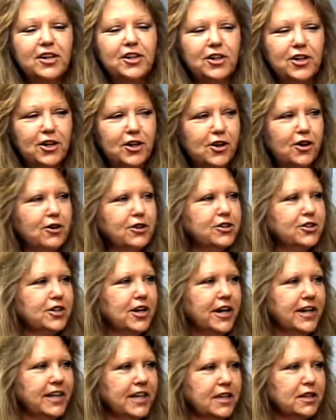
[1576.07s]
you know, you're always
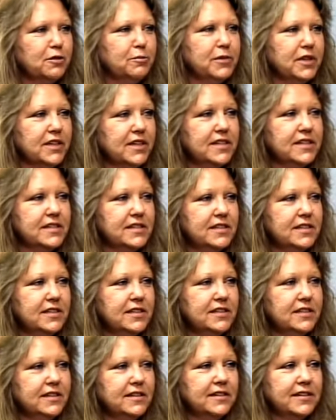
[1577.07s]
trying to get them to listen
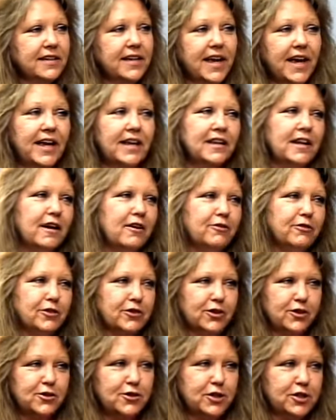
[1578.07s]
to K-Love
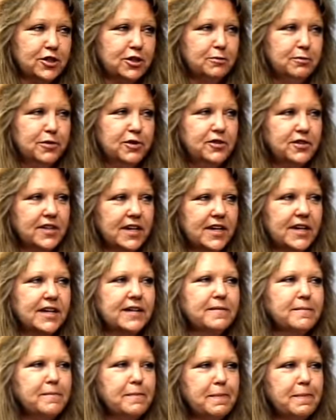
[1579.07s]
or the Christian music,